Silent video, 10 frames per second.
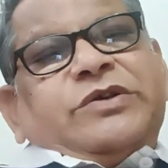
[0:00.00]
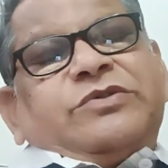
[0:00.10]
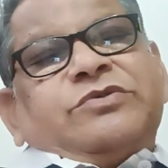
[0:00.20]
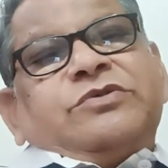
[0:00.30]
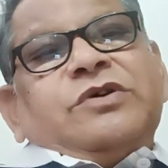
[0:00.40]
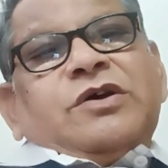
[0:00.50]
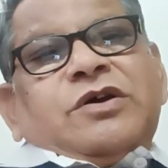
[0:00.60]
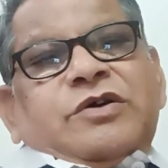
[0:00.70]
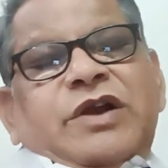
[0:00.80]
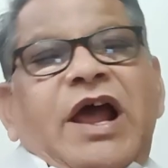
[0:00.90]
to
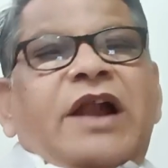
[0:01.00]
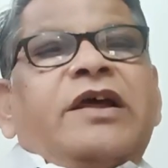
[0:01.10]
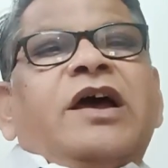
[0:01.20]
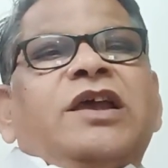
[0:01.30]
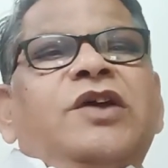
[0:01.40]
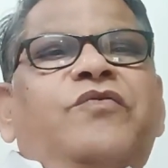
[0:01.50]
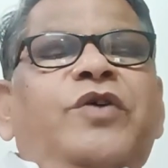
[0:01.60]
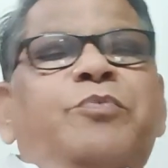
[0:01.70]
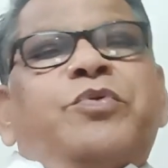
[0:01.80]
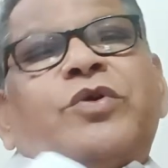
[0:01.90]
land. If
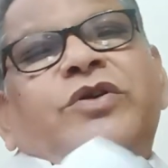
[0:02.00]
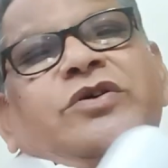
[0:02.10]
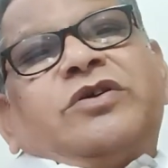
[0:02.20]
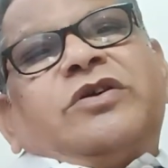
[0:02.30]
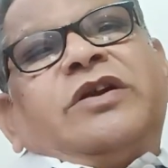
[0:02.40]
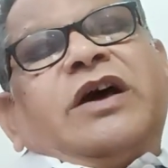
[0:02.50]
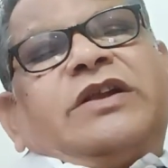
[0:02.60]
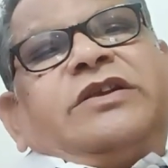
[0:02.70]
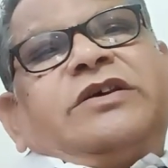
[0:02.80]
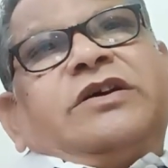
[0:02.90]
we put
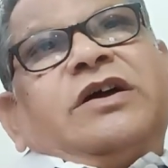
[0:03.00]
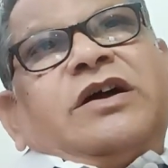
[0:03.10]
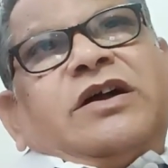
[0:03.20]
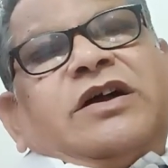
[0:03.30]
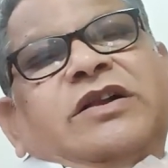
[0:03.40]
dust in